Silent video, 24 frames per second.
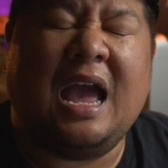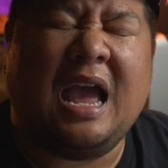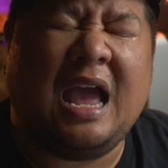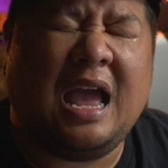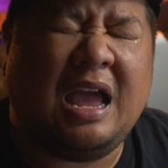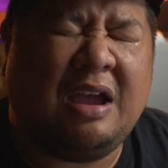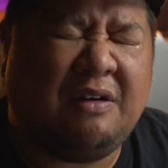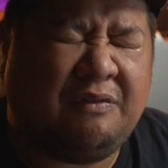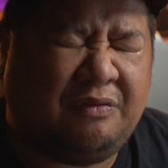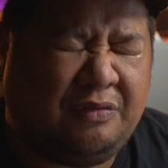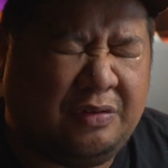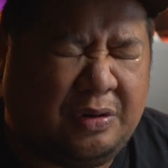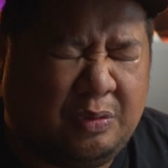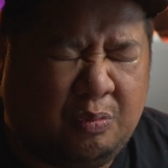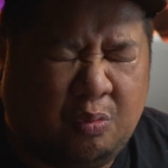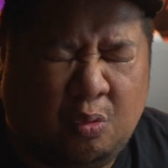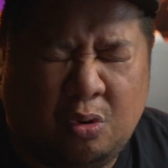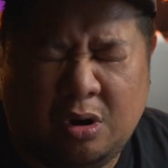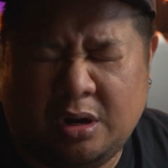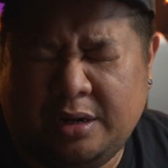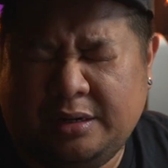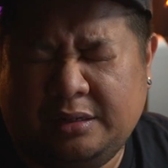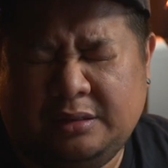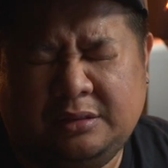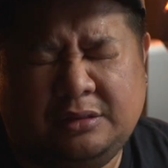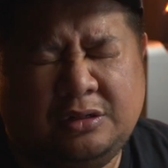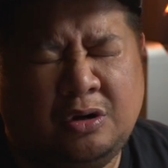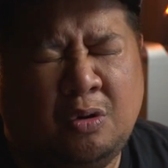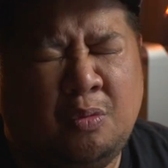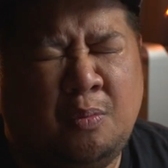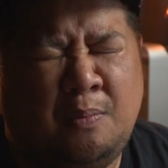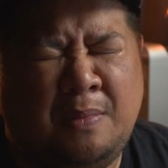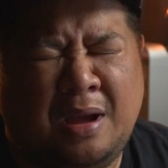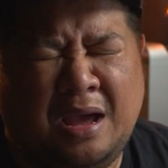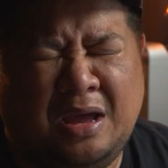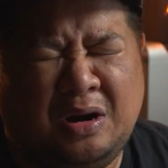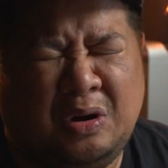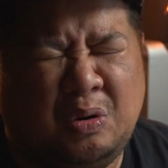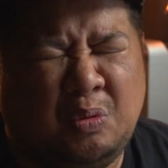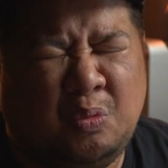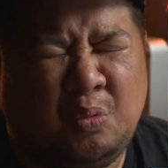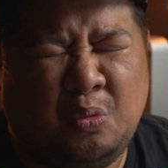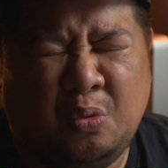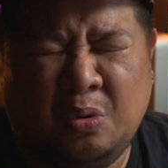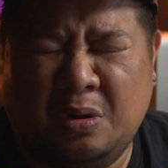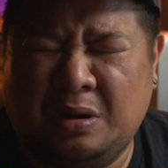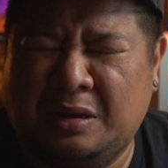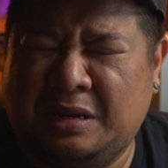everyone, no matter
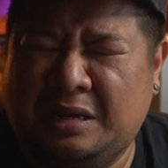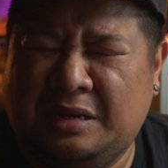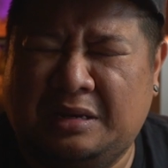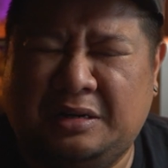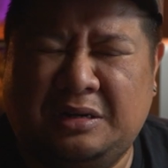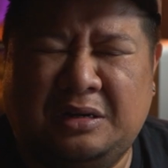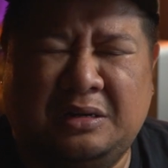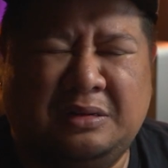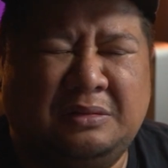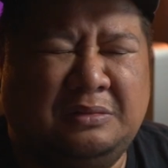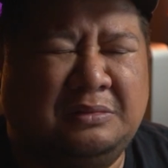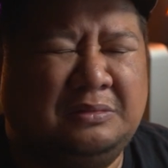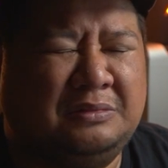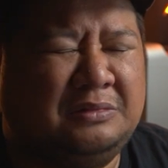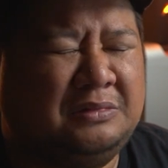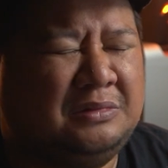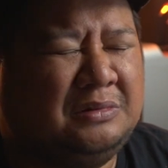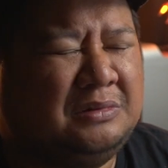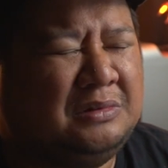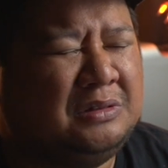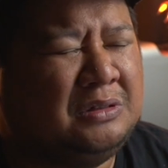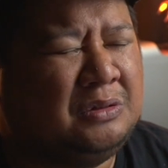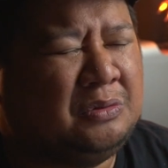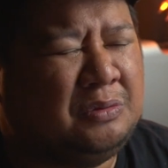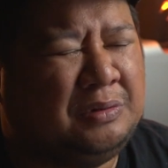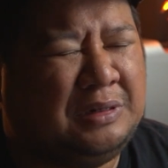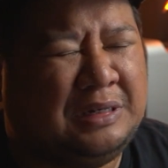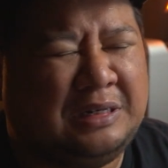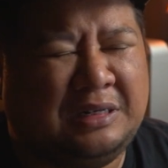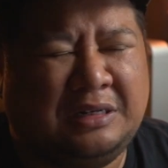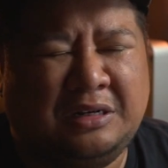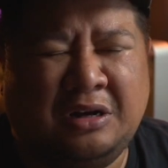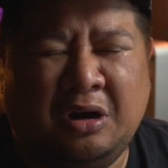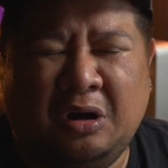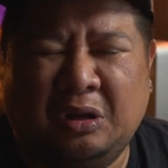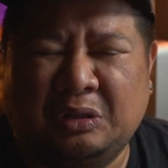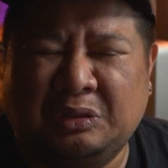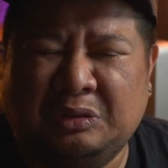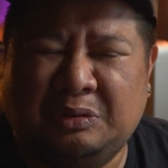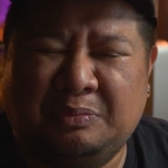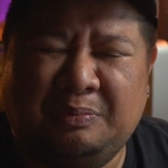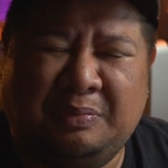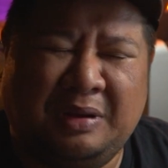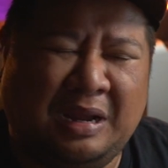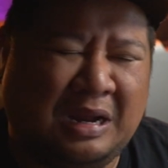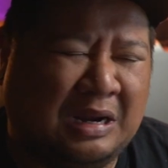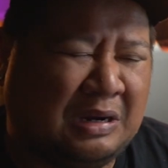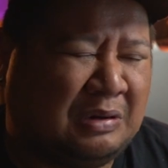what creed, color,
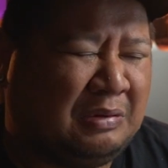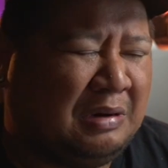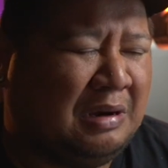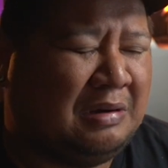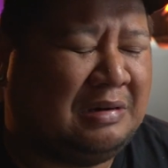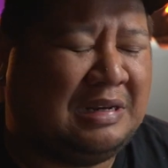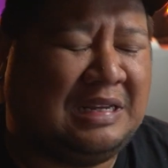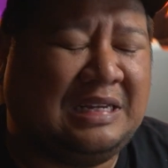background.